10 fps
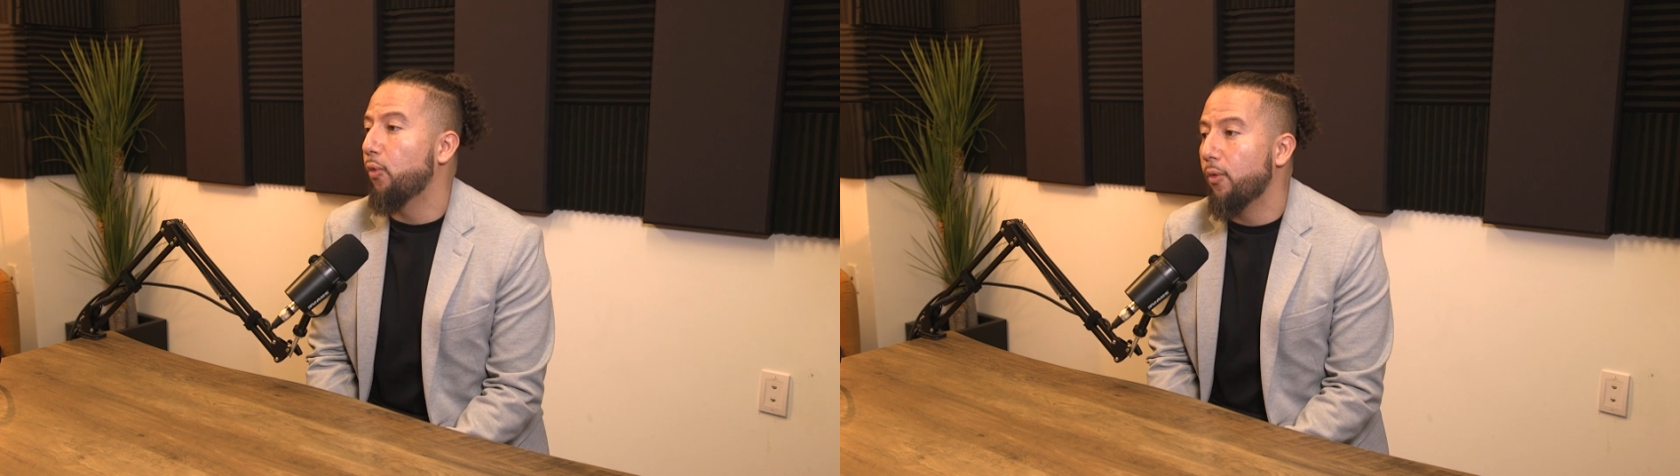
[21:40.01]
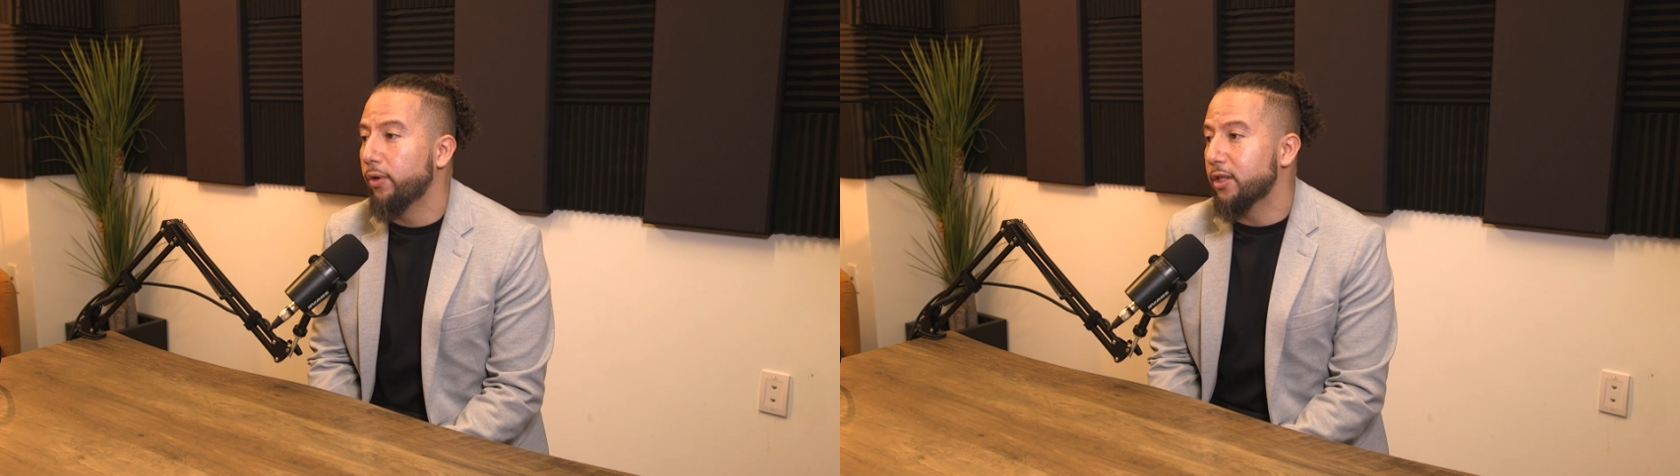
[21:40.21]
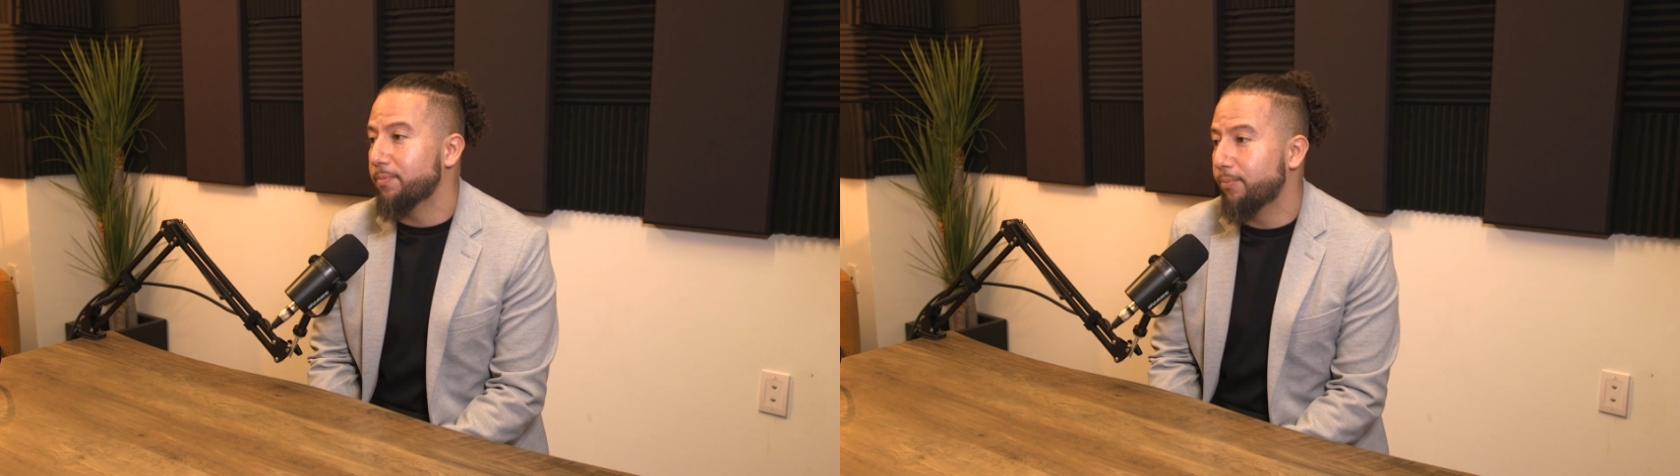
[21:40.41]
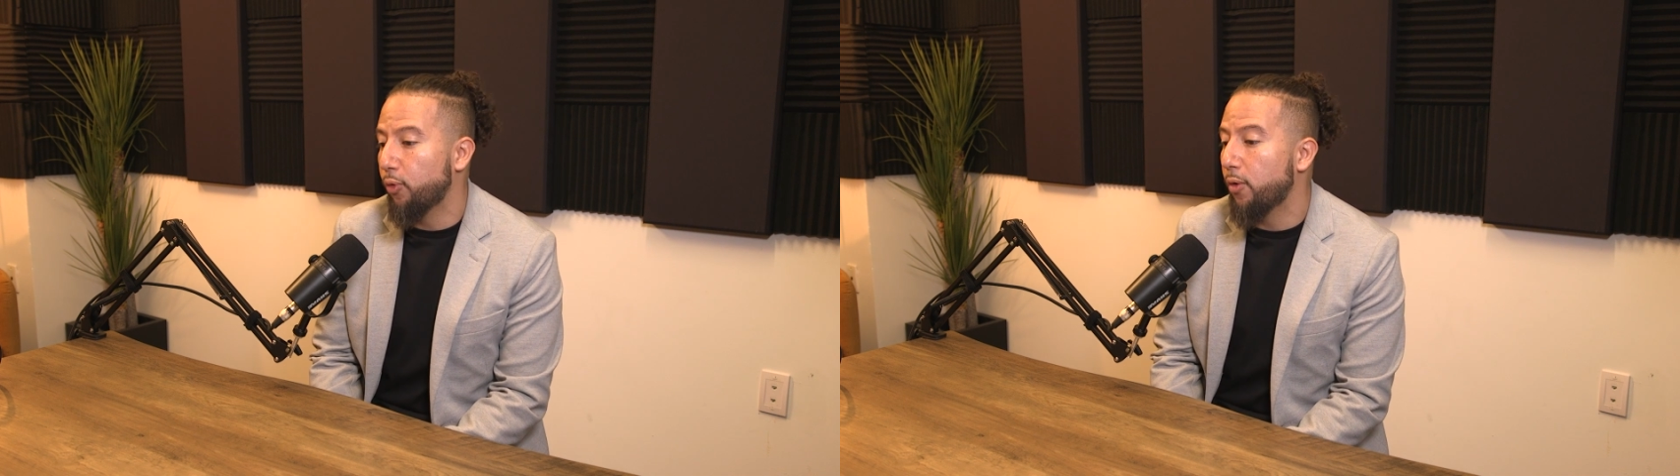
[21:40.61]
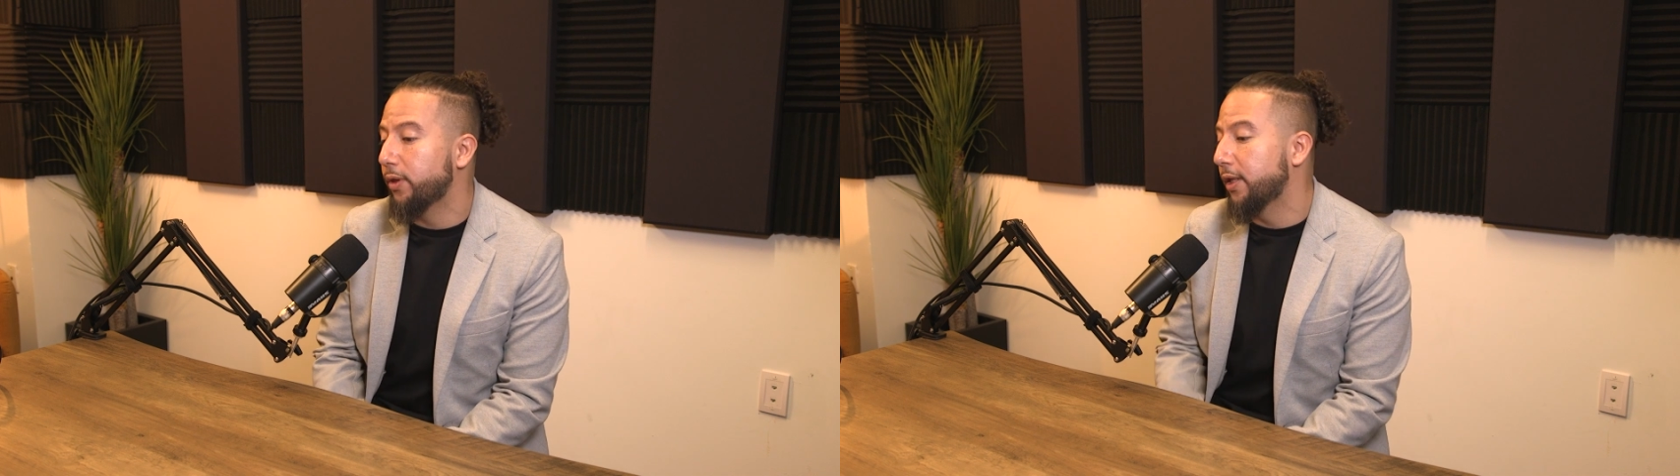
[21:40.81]
what would
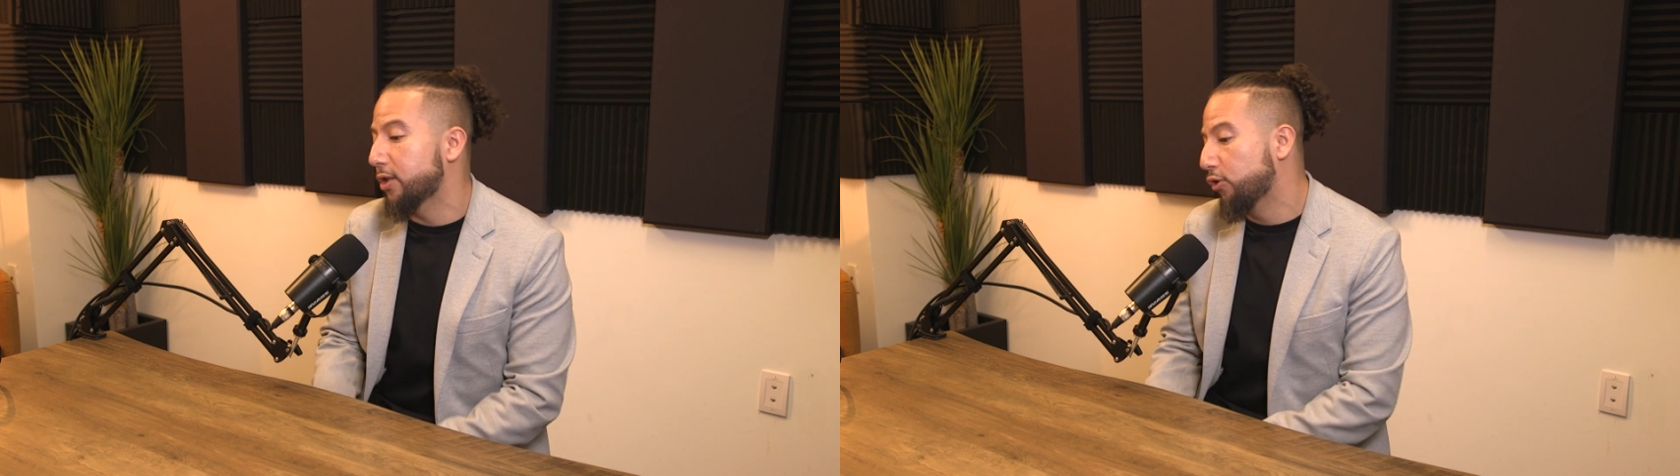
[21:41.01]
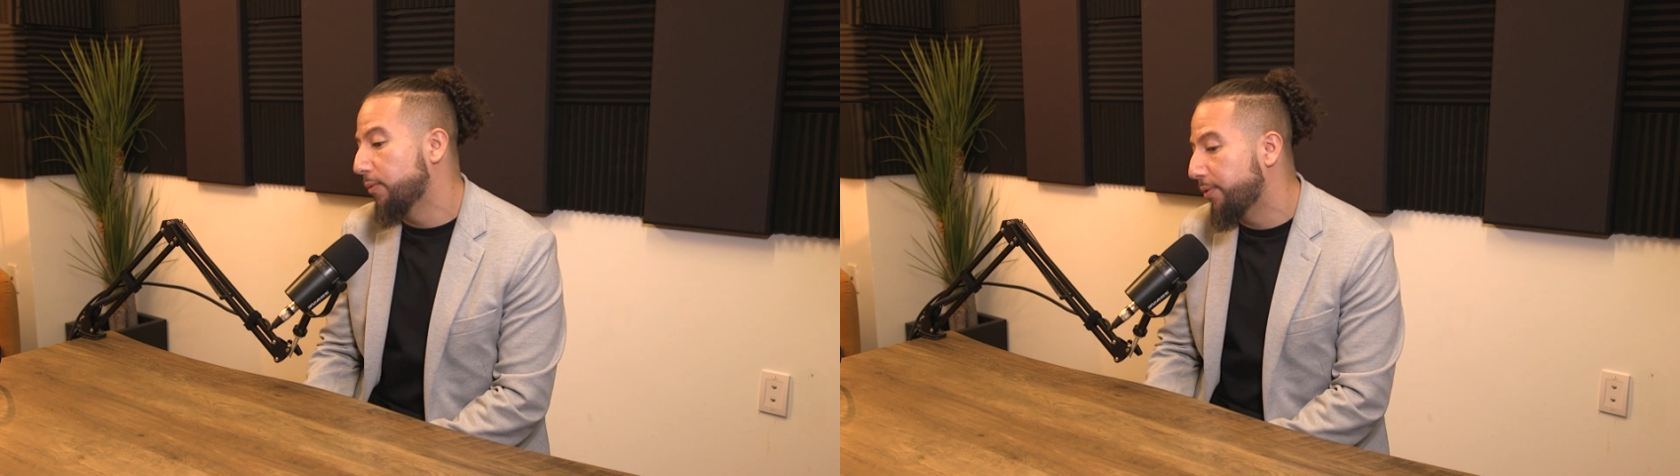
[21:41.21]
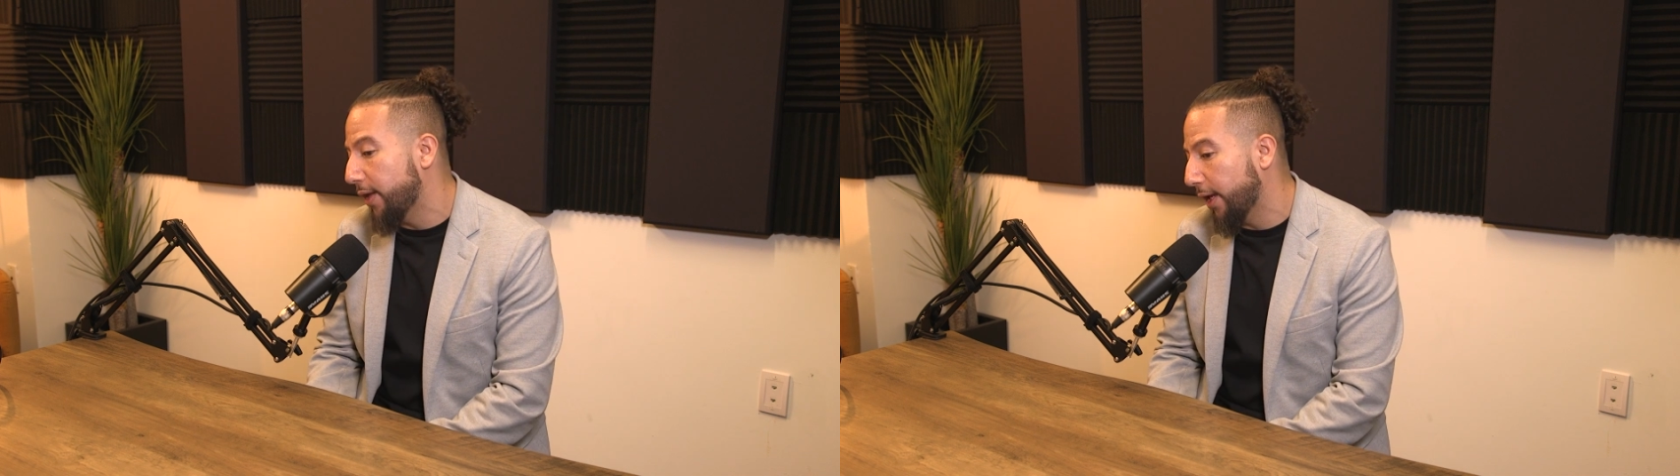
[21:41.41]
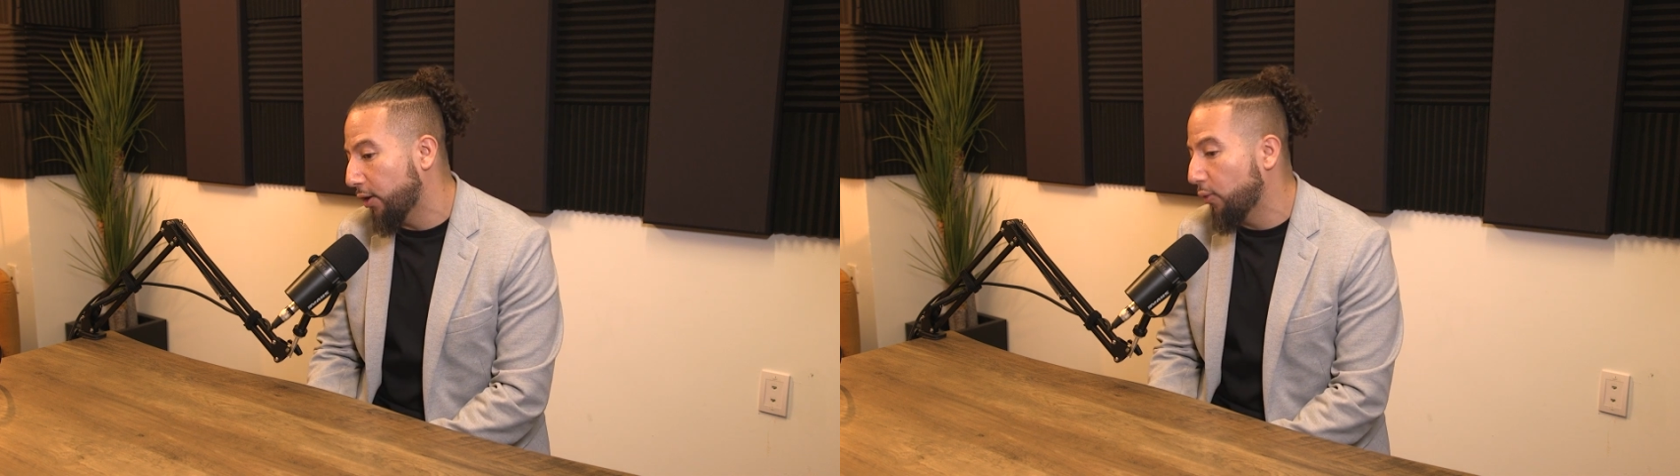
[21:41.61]
this group think,